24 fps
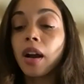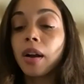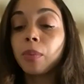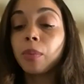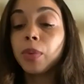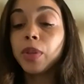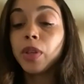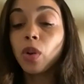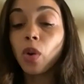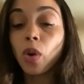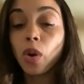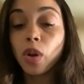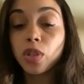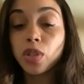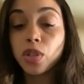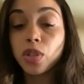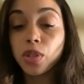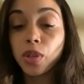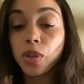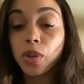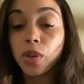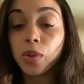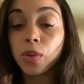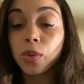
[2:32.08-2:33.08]
We
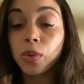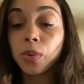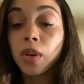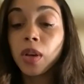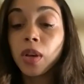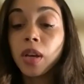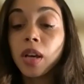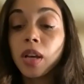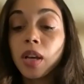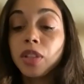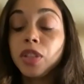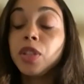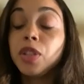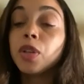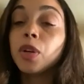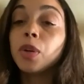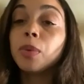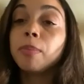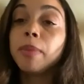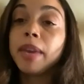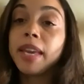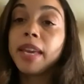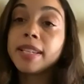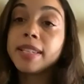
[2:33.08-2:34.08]
also,
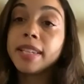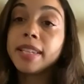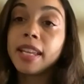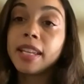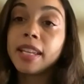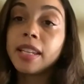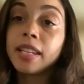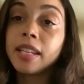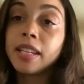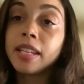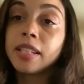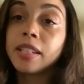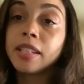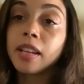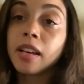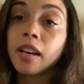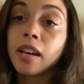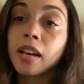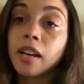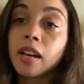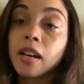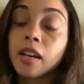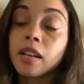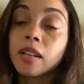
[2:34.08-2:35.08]
mandated
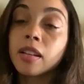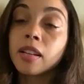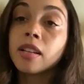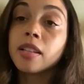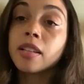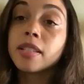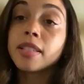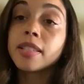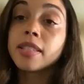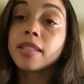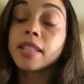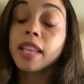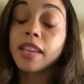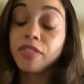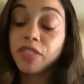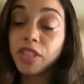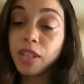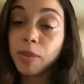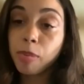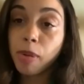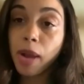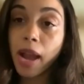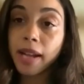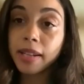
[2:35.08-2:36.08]
safety
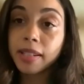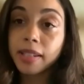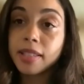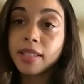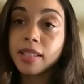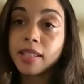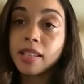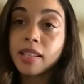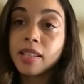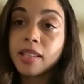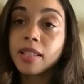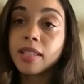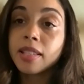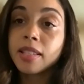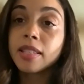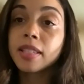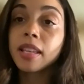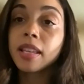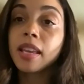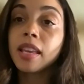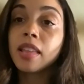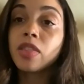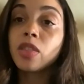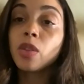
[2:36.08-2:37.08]
practices
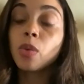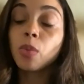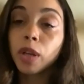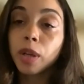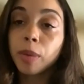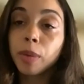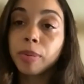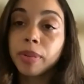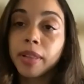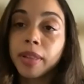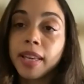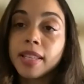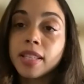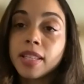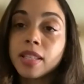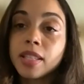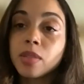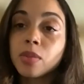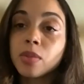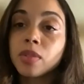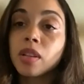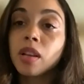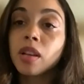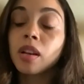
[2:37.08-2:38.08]
in the
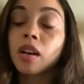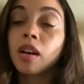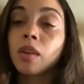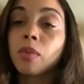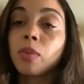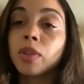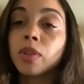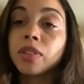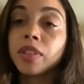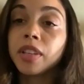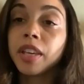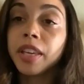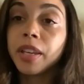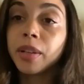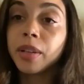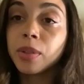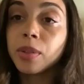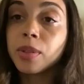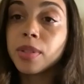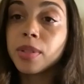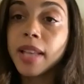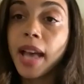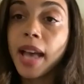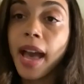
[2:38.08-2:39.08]
workplace with the
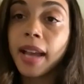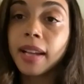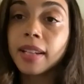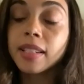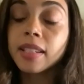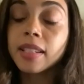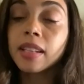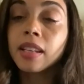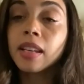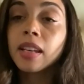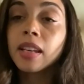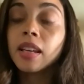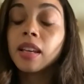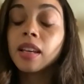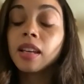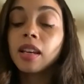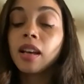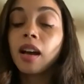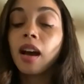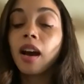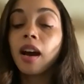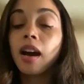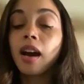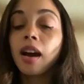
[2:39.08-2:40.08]
HEROES Act.
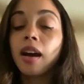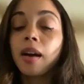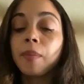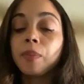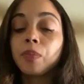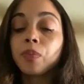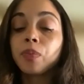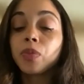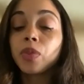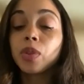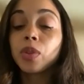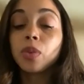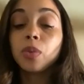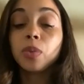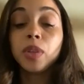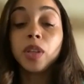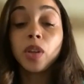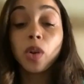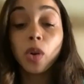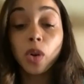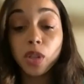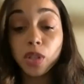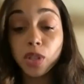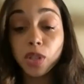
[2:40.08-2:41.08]
We
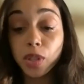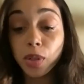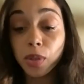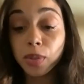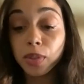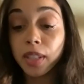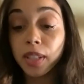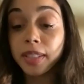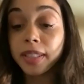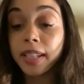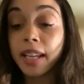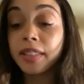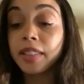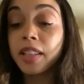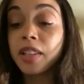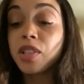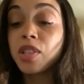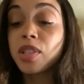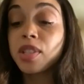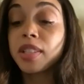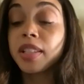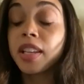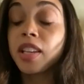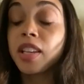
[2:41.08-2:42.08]
also looked at
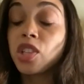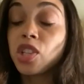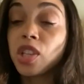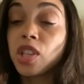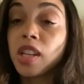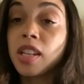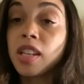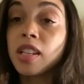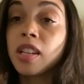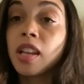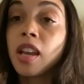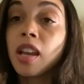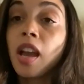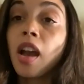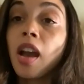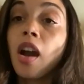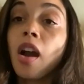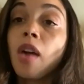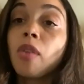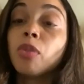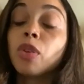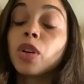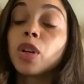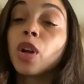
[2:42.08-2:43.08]
legislation
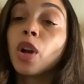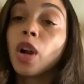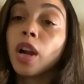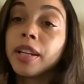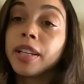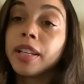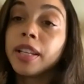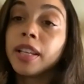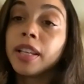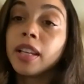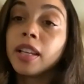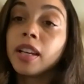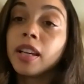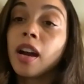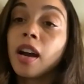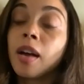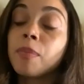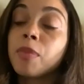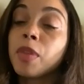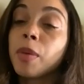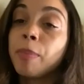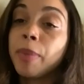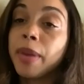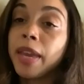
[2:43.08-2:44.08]
regarding
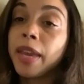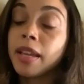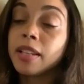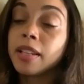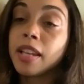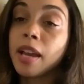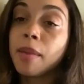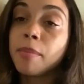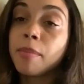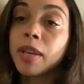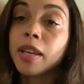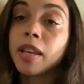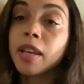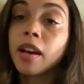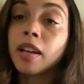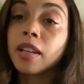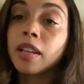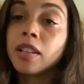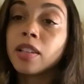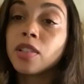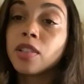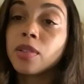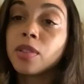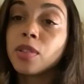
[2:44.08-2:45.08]
the pandemic
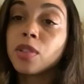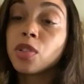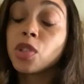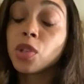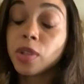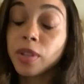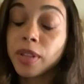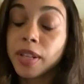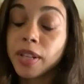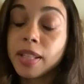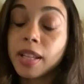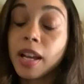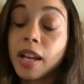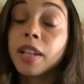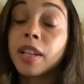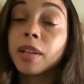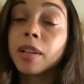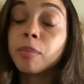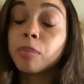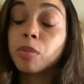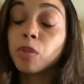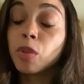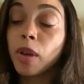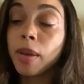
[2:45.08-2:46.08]

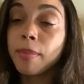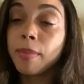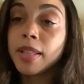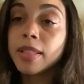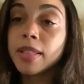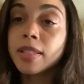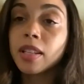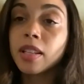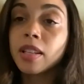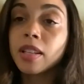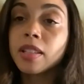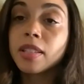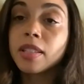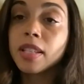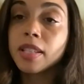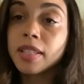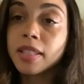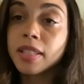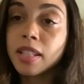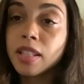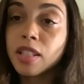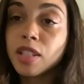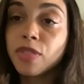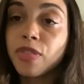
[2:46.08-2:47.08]
unemployment
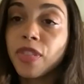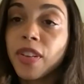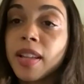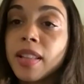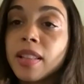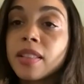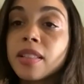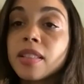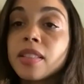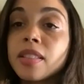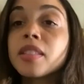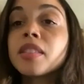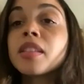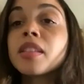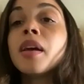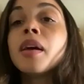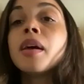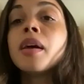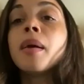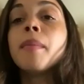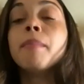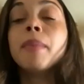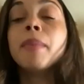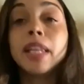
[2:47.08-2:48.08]
assistance funds.
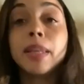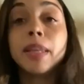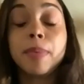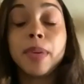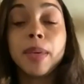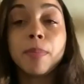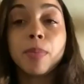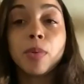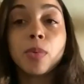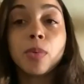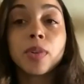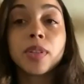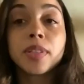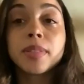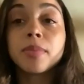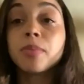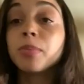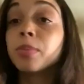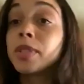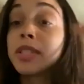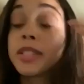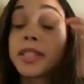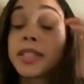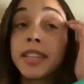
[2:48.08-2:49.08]
Many people were
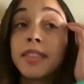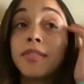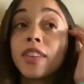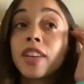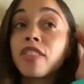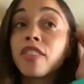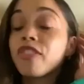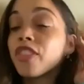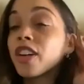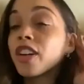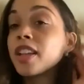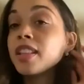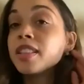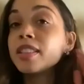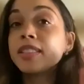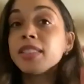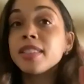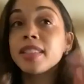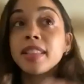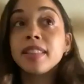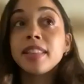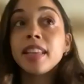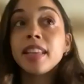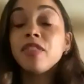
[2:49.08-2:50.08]
receiving funds
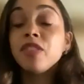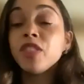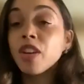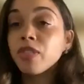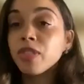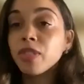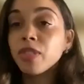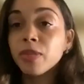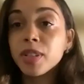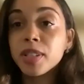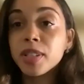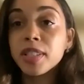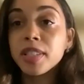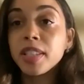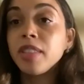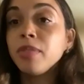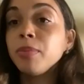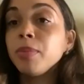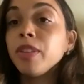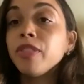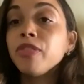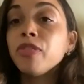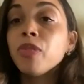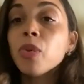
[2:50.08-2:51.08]
that they've never received
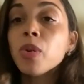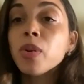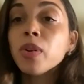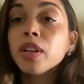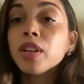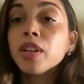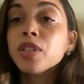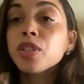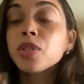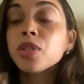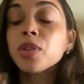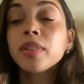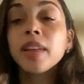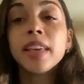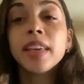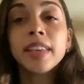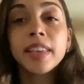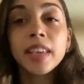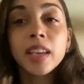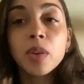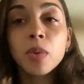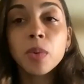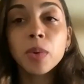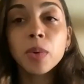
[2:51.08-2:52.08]
before. So like
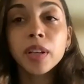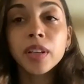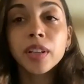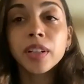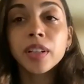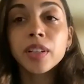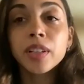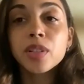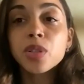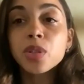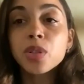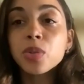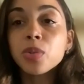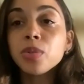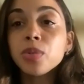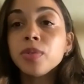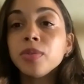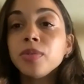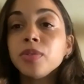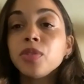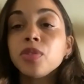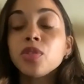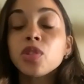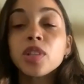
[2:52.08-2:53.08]
gig workers who
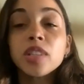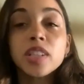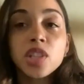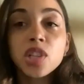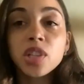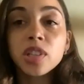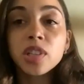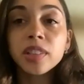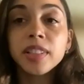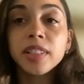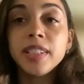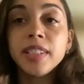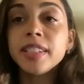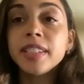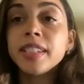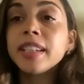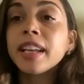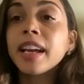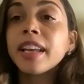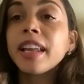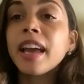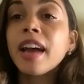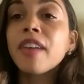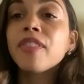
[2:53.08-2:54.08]
traditionally did
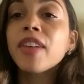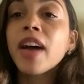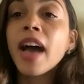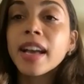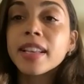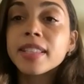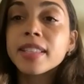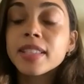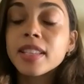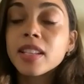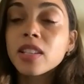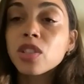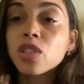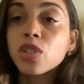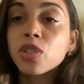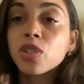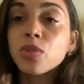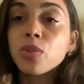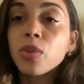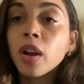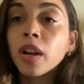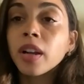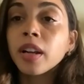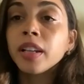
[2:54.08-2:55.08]
not have access
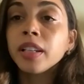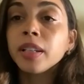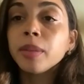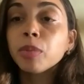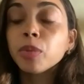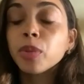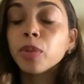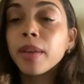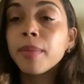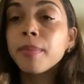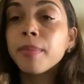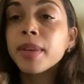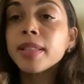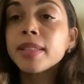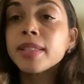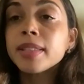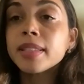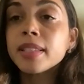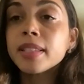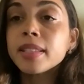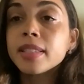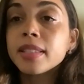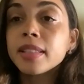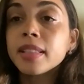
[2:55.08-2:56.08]
to our unemployment
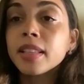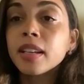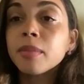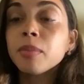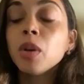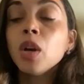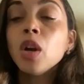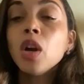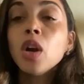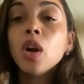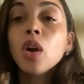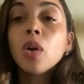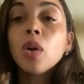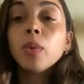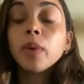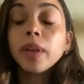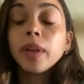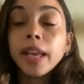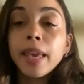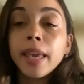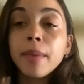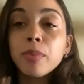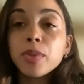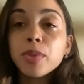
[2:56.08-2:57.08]
system were
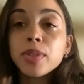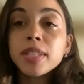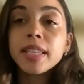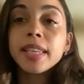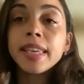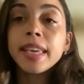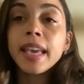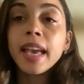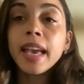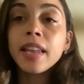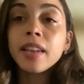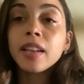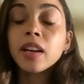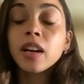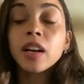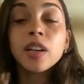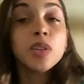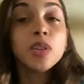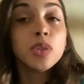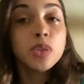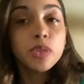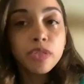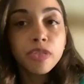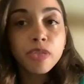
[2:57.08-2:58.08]
able to get a
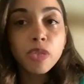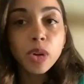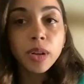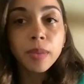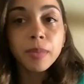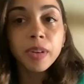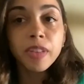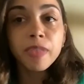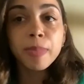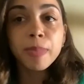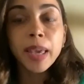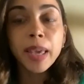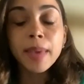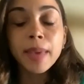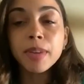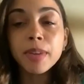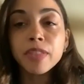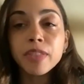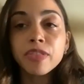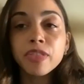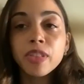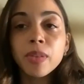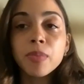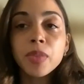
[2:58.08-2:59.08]
new form of payment
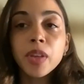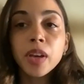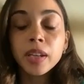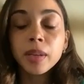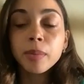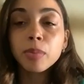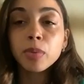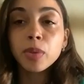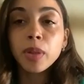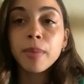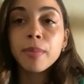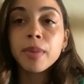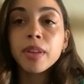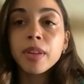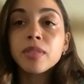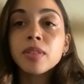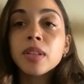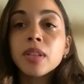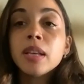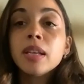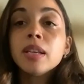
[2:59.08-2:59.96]
from the unemployment